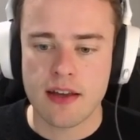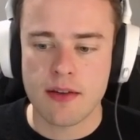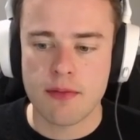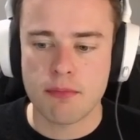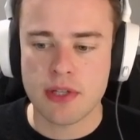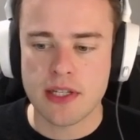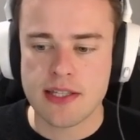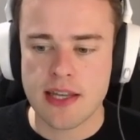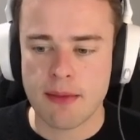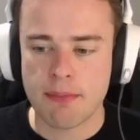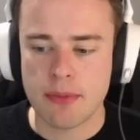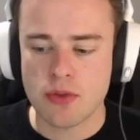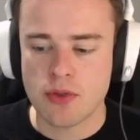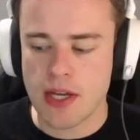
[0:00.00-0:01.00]
Blitz deck
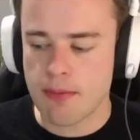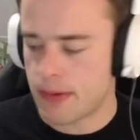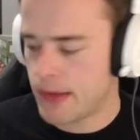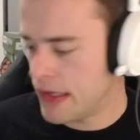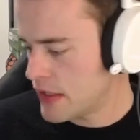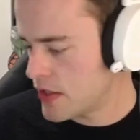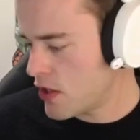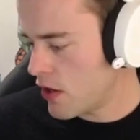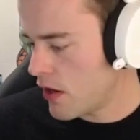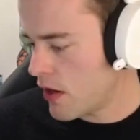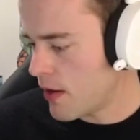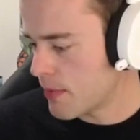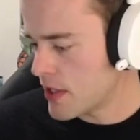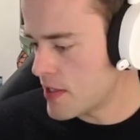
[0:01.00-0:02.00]
built up, so
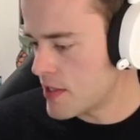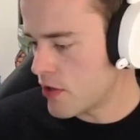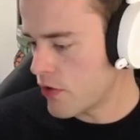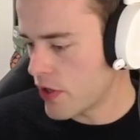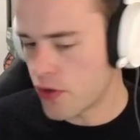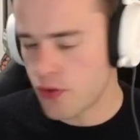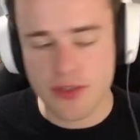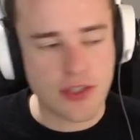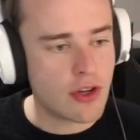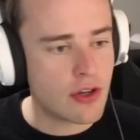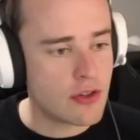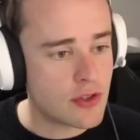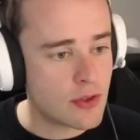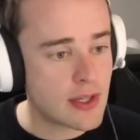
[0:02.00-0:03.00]
I'm considering
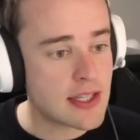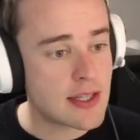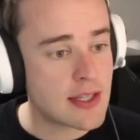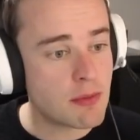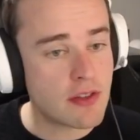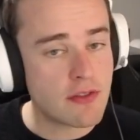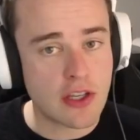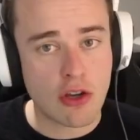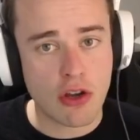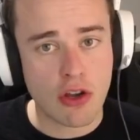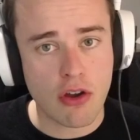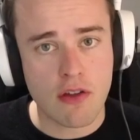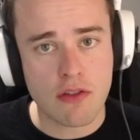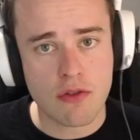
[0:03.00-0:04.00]
also doing a similar video
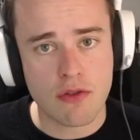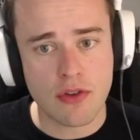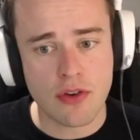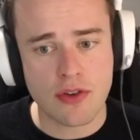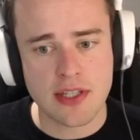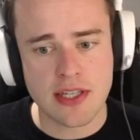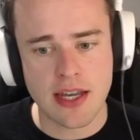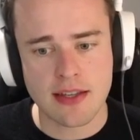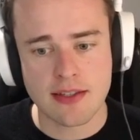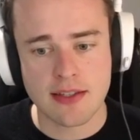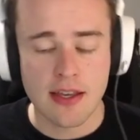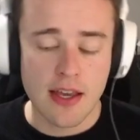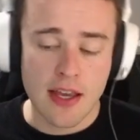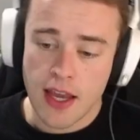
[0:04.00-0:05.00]
going through those
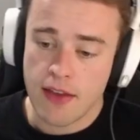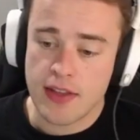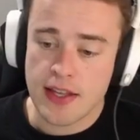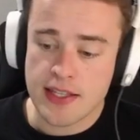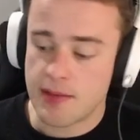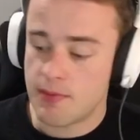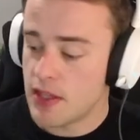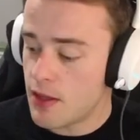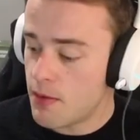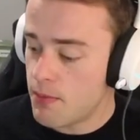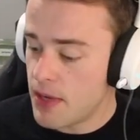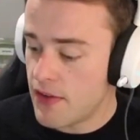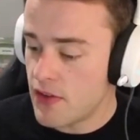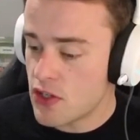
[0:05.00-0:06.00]
decks. If that's something that'd
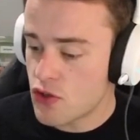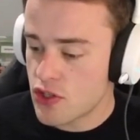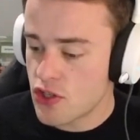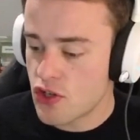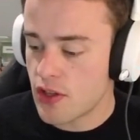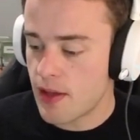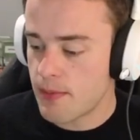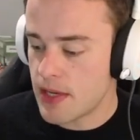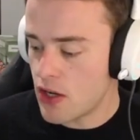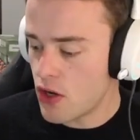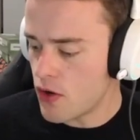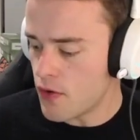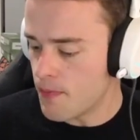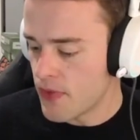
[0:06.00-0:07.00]
be of interest to you, let me
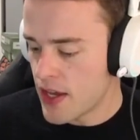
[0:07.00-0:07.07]
know.